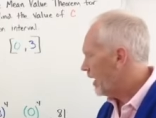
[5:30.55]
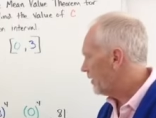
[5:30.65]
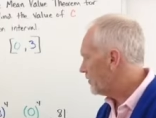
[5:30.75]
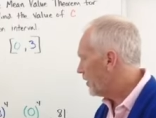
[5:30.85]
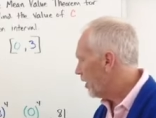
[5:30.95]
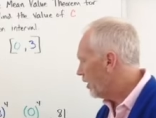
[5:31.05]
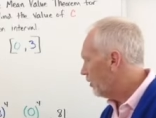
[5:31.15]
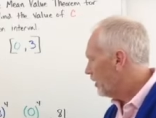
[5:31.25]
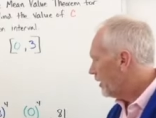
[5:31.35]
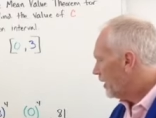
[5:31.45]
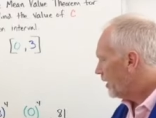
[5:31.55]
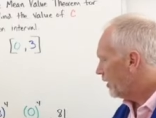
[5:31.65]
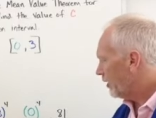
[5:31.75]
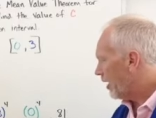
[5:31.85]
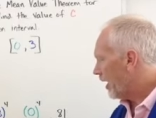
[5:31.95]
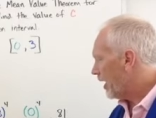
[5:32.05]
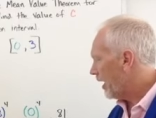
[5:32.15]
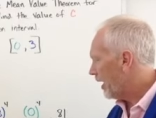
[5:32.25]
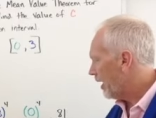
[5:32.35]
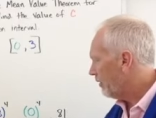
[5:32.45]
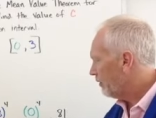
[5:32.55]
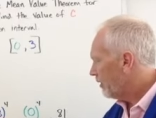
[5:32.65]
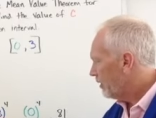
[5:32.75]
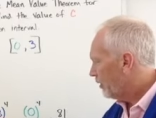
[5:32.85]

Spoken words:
and so here I have